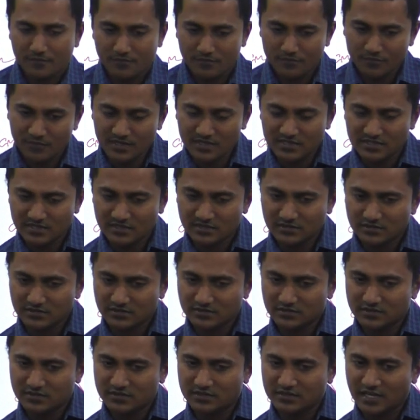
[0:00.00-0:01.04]
Means
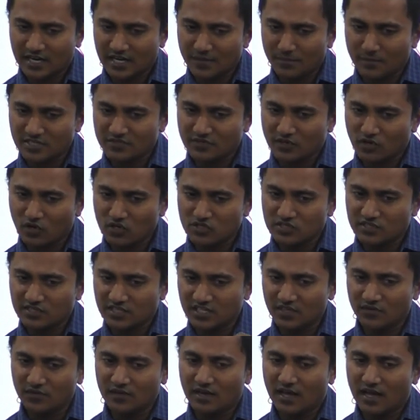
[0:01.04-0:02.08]
that much
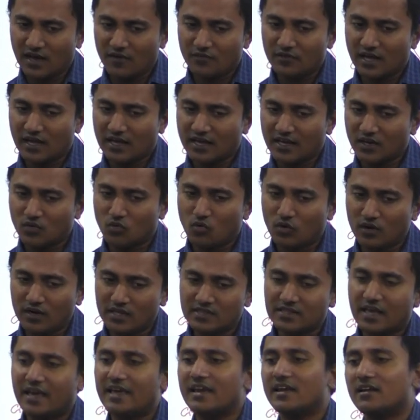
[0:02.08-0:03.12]
velocity will occur only
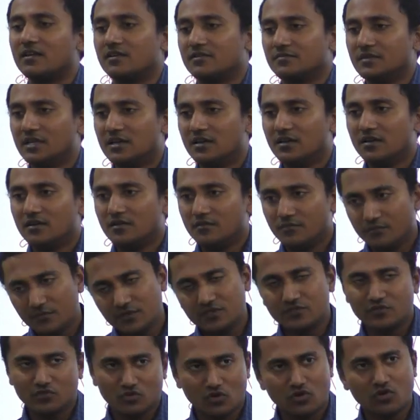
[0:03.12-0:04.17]
in the iron.
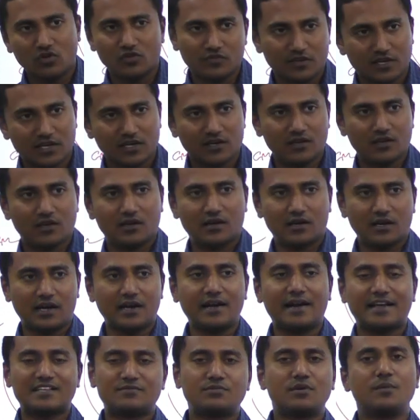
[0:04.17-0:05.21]
Means you know now we can do
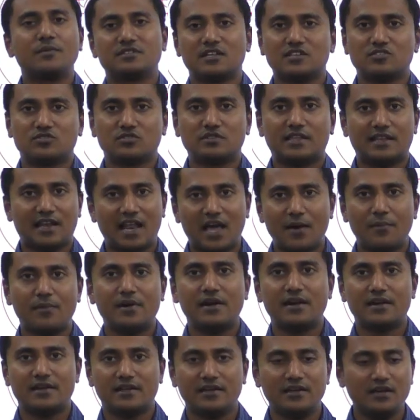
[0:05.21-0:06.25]
current experiments also in the
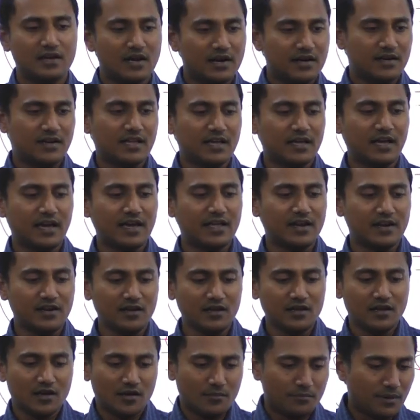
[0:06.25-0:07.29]
laboratory. Take
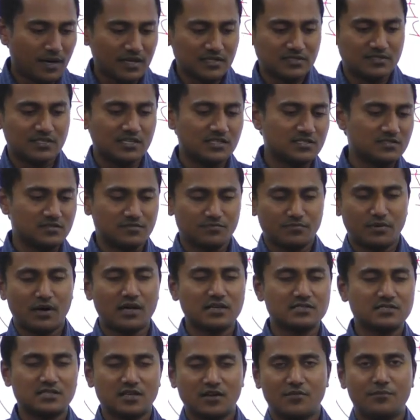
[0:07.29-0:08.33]
iron, pass
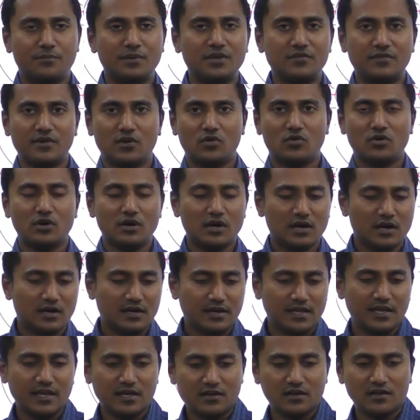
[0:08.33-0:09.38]
the P wave.
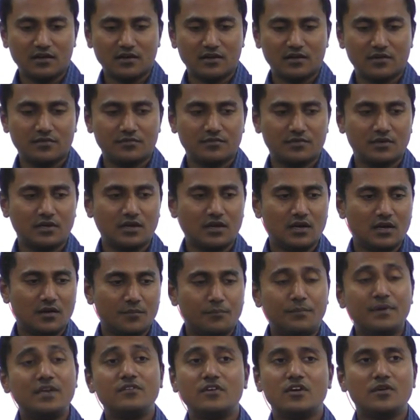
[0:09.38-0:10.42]
Take
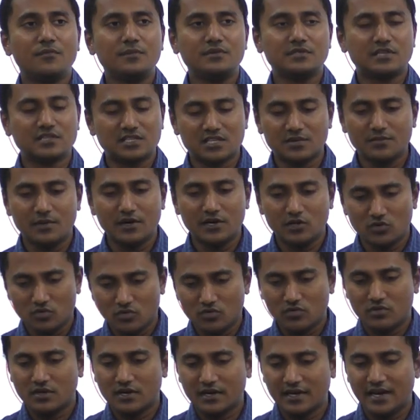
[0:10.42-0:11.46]
P wave means nothing but
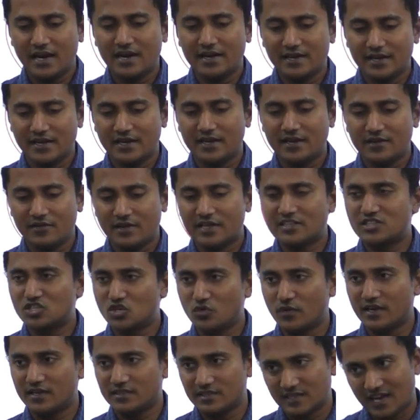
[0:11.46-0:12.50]
you create a
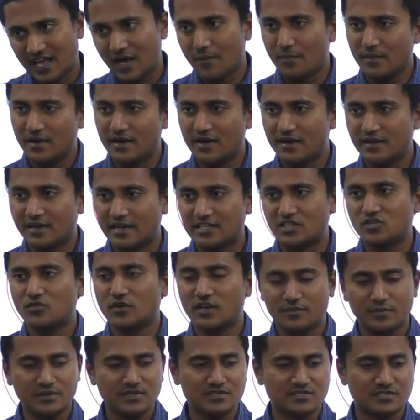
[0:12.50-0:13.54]
earthquake in the laboratory.
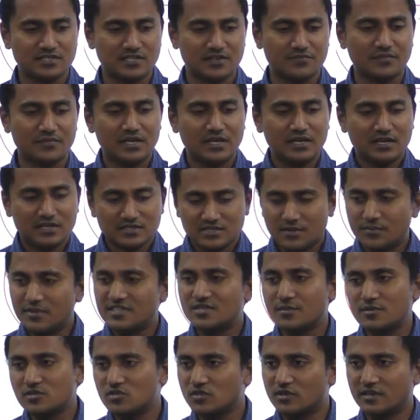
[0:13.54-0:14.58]
Earthquake means some
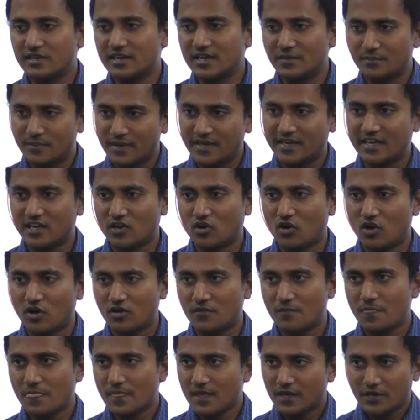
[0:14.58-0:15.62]
disturbance you create. Break a
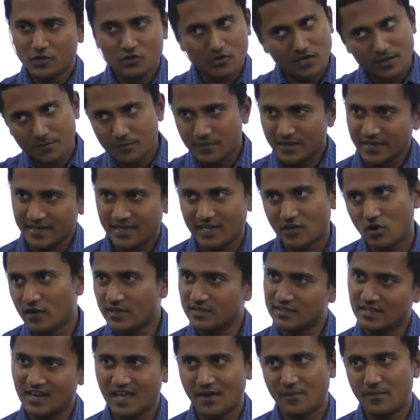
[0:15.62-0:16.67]
rock. You can break a rock
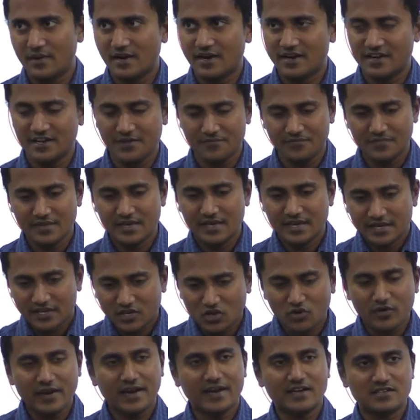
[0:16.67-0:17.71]
in the laboratory.
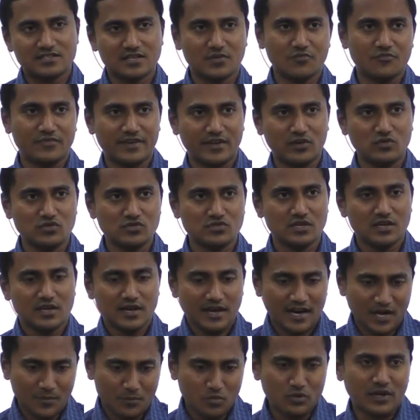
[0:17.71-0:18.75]
Create some waves
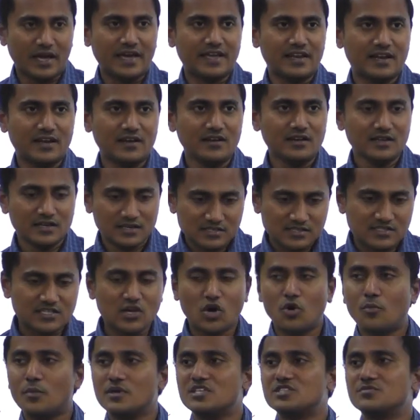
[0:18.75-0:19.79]
and put iron. See
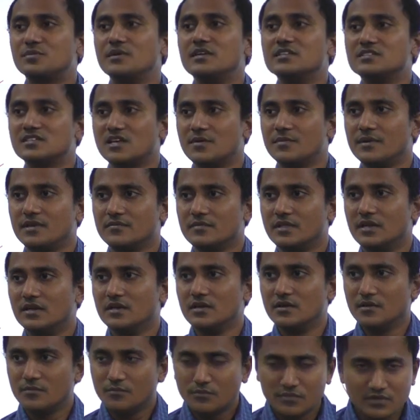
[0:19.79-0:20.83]
how much speed is coming.
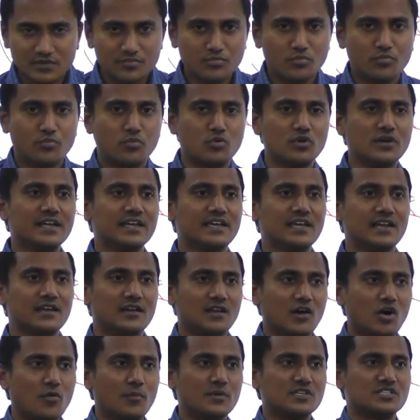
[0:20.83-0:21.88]
Put
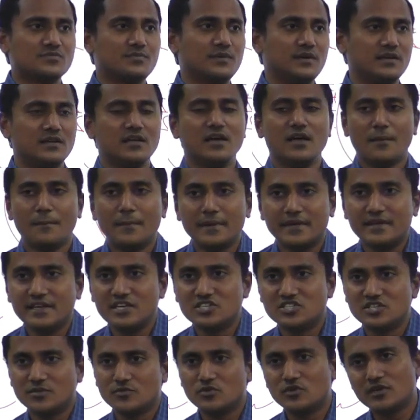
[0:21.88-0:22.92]
nickel. How much speed?
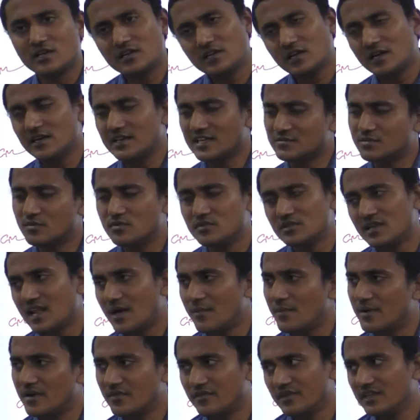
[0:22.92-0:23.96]
Magnesium. You can current experiment in the
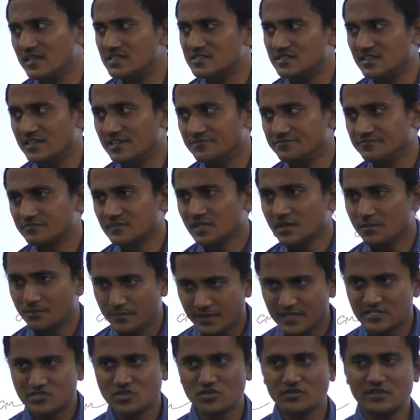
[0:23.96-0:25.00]
laboratory very easily.
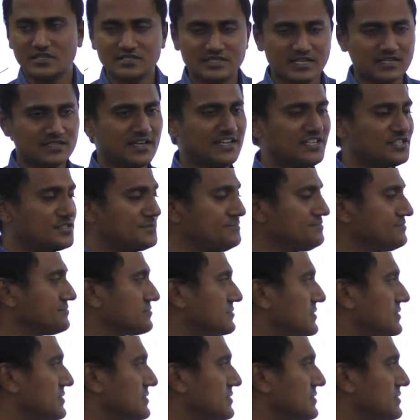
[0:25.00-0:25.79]
Based on this and that.